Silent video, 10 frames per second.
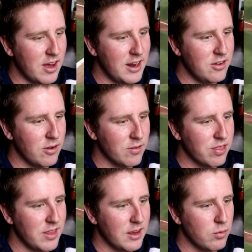I don't
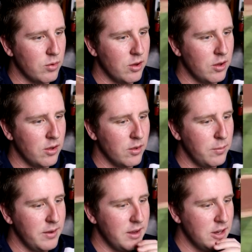think, will
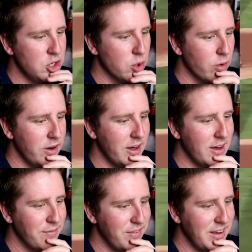be short
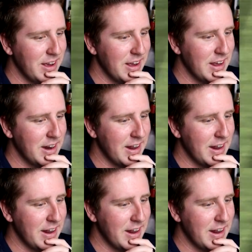enough and